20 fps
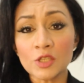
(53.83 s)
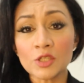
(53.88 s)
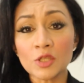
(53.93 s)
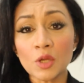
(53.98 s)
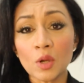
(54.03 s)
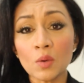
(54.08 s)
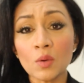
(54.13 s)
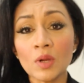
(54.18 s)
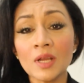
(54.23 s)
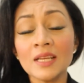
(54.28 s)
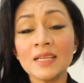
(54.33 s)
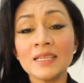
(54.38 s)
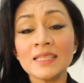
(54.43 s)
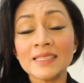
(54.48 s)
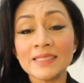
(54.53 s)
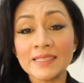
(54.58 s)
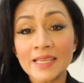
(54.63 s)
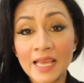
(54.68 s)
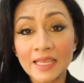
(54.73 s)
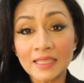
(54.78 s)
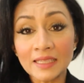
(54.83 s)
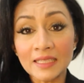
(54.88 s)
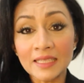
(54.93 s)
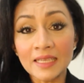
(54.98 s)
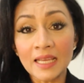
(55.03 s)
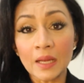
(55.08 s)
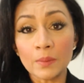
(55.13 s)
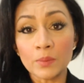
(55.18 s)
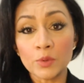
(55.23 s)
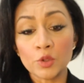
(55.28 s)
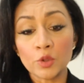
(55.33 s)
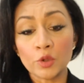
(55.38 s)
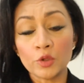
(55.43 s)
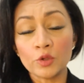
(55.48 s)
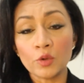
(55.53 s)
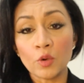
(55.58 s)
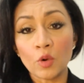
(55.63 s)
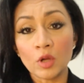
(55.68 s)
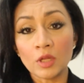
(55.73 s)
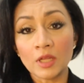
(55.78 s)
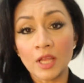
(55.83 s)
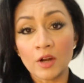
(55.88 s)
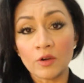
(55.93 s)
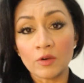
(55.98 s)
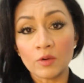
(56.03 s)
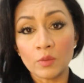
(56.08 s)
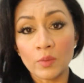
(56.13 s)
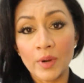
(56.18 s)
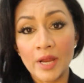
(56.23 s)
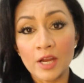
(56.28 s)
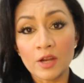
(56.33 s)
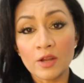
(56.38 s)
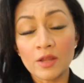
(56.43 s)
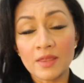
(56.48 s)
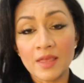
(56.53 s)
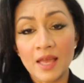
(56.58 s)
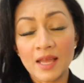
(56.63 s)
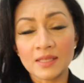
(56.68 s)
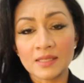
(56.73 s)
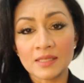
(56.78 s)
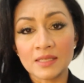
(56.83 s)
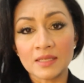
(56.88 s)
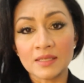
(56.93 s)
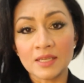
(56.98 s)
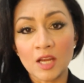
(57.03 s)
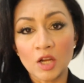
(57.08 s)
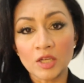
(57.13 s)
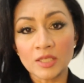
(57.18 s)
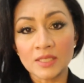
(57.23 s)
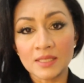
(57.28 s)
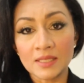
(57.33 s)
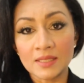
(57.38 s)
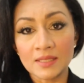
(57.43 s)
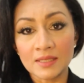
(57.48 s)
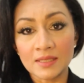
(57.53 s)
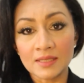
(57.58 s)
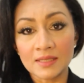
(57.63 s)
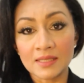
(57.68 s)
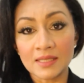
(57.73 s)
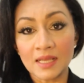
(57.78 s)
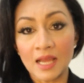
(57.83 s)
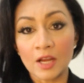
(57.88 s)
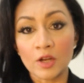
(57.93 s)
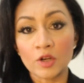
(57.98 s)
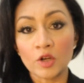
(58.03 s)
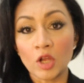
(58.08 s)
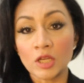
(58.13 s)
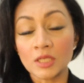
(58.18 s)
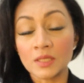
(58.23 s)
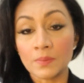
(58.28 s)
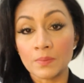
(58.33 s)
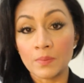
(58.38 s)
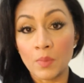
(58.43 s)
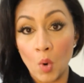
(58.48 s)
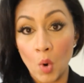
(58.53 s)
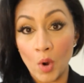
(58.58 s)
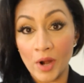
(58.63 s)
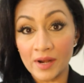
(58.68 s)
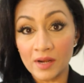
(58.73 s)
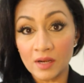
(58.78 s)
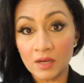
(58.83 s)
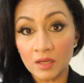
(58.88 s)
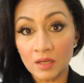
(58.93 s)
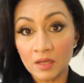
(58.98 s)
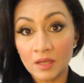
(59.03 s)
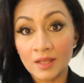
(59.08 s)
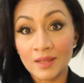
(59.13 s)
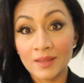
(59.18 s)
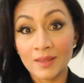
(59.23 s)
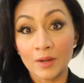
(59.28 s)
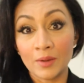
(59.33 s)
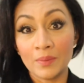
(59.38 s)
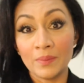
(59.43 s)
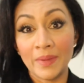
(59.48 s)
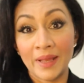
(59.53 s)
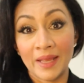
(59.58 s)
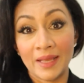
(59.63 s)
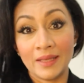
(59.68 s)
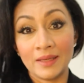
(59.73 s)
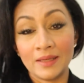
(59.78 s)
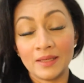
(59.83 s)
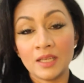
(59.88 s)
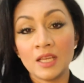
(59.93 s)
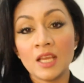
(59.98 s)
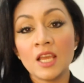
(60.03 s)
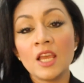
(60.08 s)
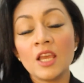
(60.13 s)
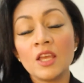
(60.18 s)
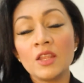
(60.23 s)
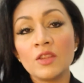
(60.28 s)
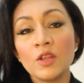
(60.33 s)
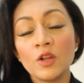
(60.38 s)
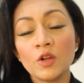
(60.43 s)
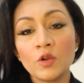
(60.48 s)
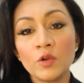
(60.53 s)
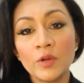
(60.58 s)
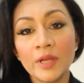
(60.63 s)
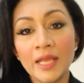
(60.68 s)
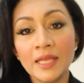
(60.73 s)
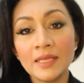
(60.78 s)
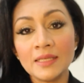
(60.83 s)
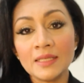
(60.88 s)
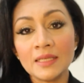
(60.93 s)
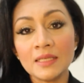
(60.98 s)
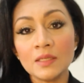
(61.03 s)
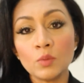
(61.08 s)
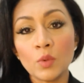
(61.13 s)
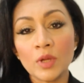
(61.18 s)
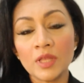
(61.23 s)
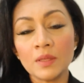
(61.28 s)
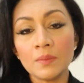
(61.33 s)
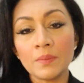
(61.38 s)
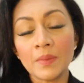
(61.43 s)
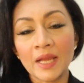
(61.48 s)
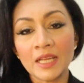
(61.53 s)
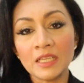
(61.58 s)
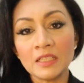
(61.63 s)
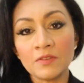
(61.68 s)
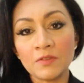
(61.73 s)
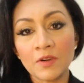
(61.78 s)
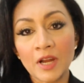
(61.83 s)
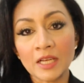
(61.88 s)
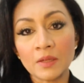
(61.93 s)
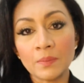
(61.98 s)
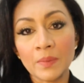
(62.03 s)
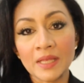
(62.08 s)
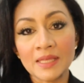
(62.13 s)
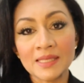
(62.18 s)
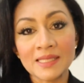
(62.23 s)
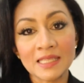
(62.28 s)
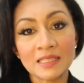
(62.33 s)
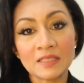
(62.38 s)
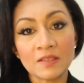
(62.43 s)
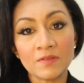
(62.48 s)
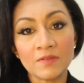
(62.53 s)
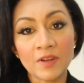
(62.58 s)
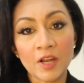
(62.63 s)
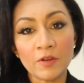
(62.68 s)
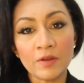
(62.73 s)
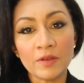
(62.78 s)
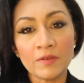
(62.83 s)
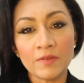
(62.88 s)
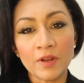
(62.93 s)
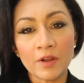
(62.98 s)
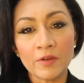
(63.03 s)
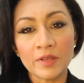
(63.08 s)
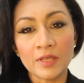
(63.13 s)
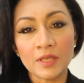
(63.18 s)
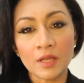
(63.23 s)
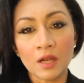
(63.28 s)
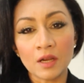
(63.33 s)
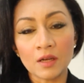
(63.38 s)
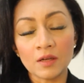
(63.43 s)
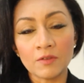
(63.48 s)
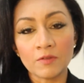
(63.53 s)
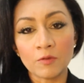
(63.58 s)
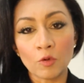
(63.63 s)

So sadly, I'm sure you all are aware that narcissists are not born, they're made. They're created when the mind fragments at a very, very young